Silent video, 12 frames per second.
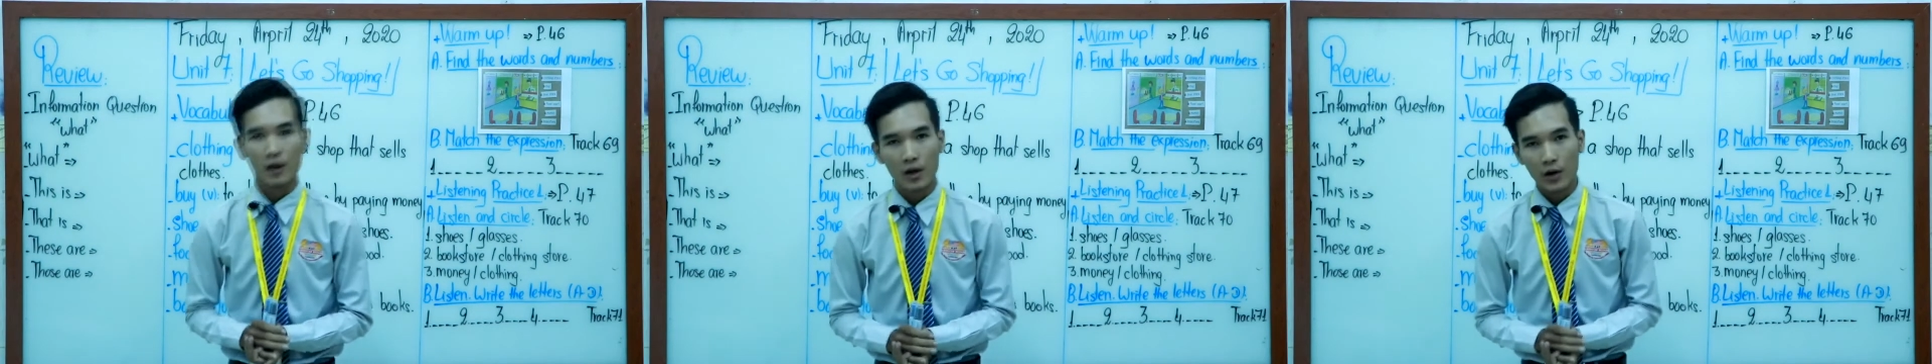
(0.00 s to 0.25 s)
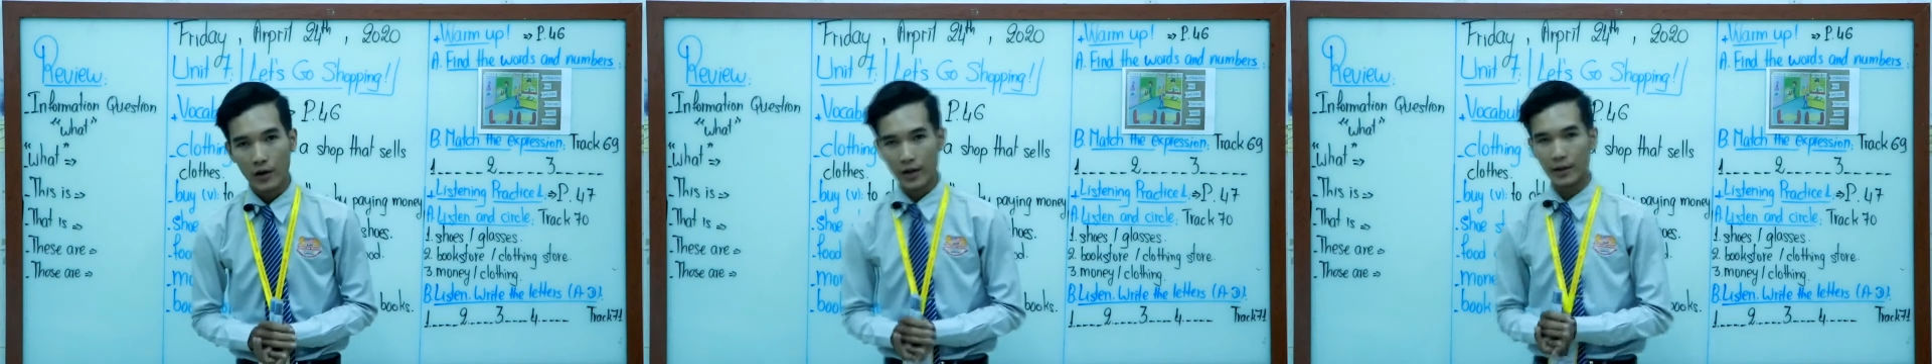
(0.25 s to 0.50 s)

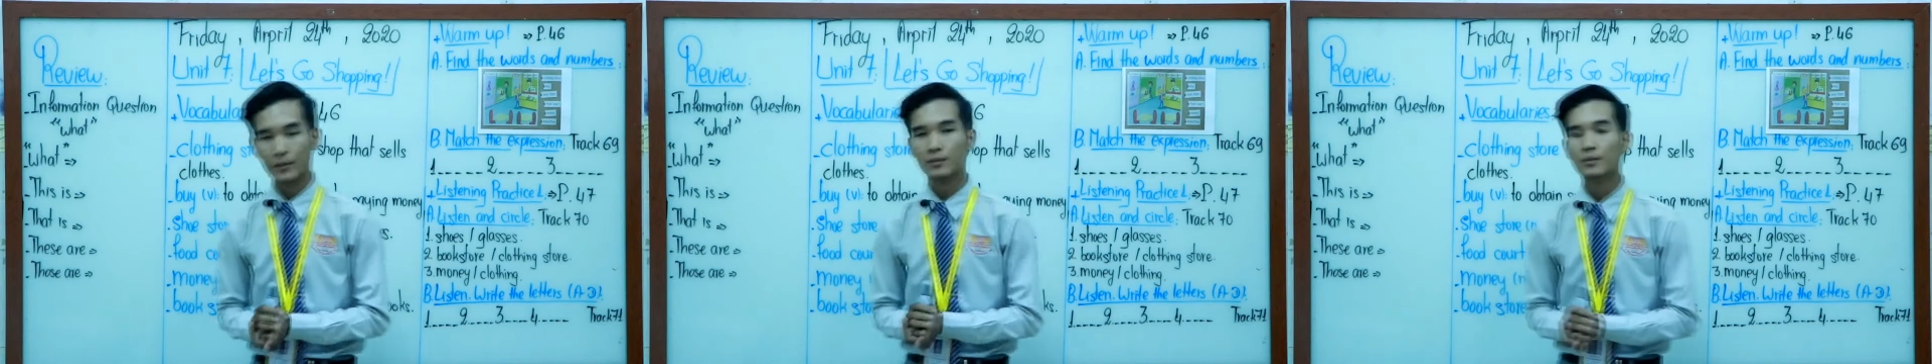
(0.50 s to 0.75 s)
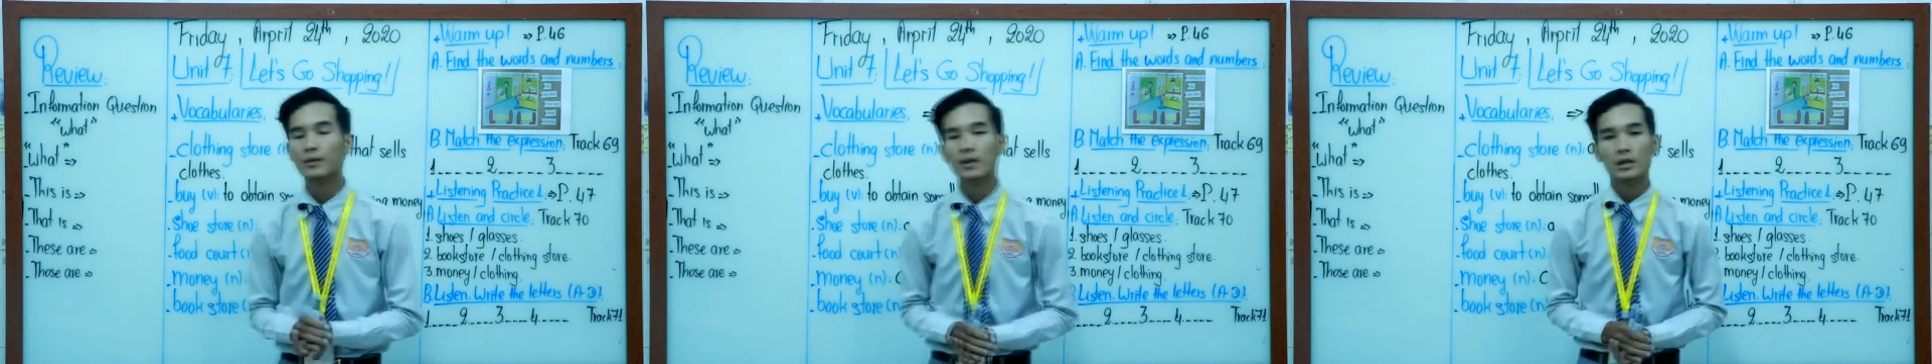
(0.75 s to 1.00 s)
Okay,
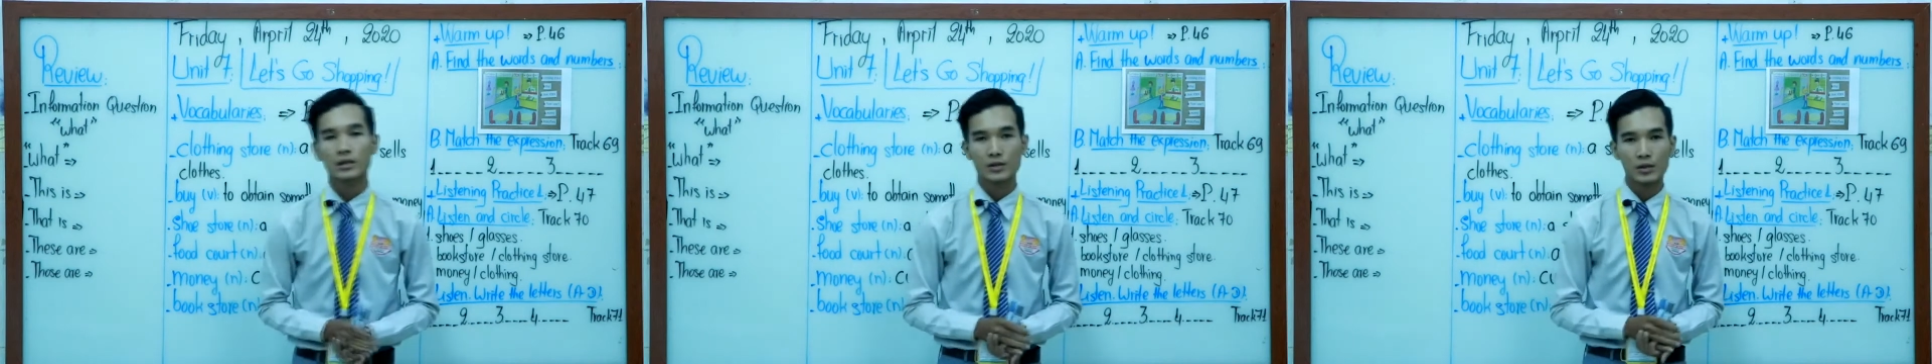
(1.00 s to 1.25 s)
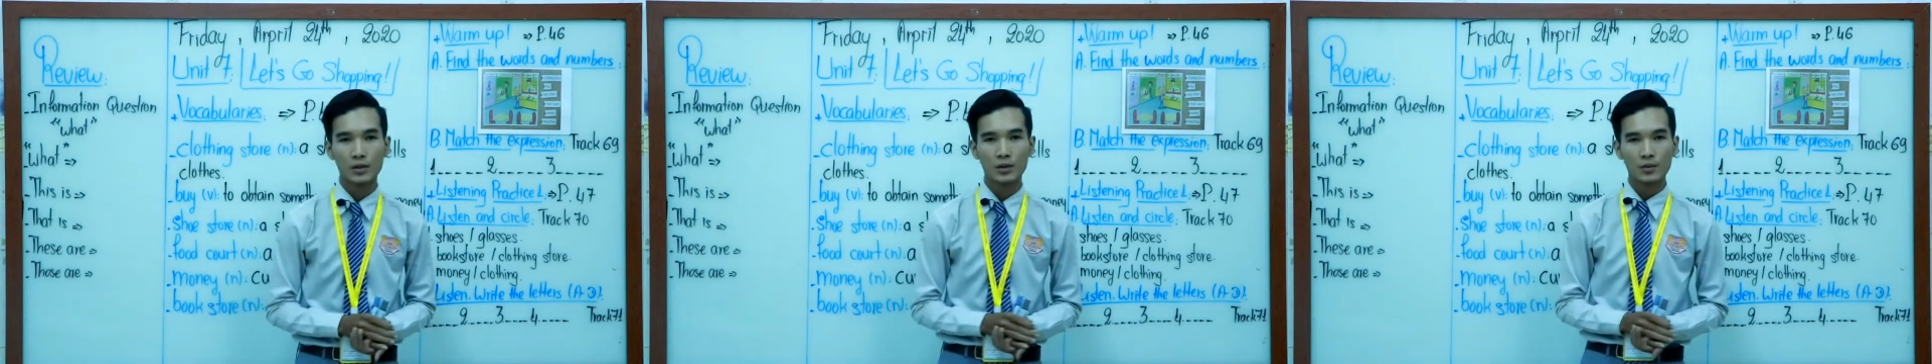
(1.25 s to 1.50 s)

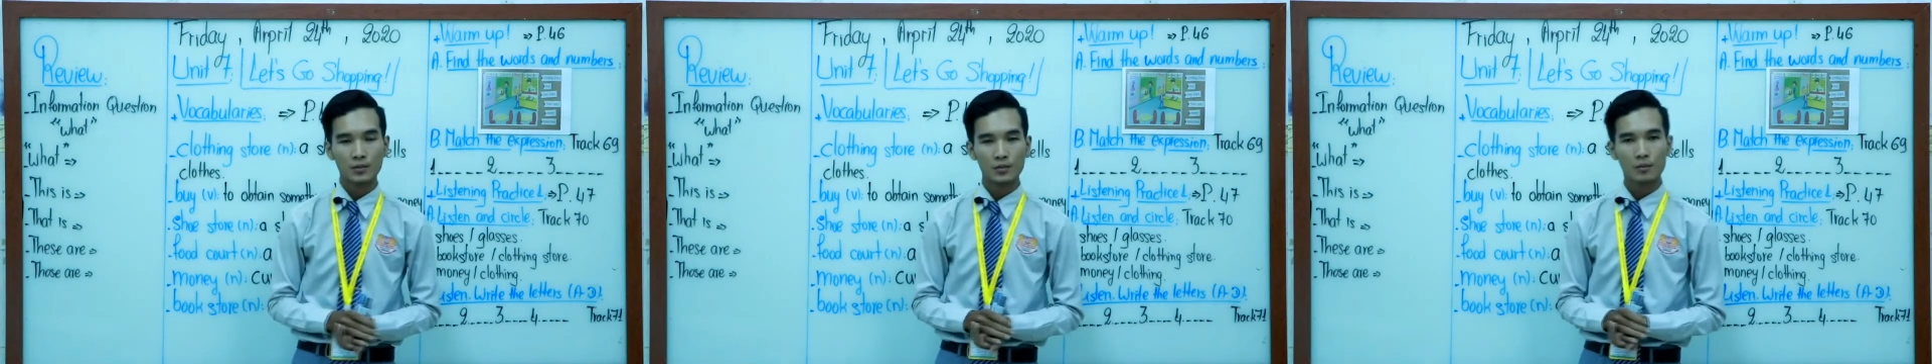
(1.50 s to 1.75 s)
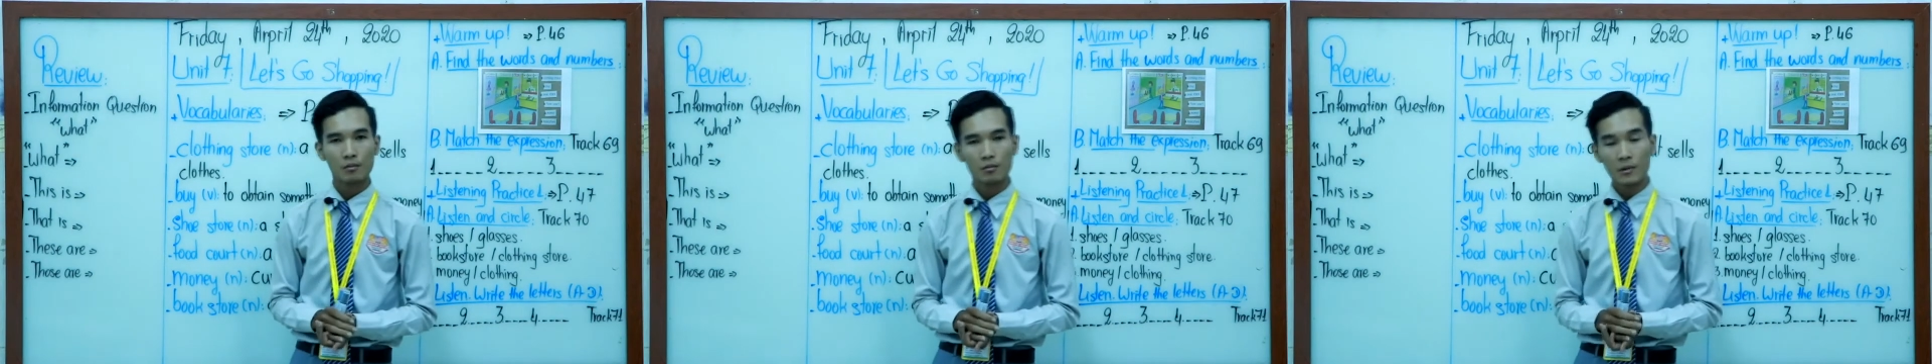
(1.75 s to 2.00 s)
so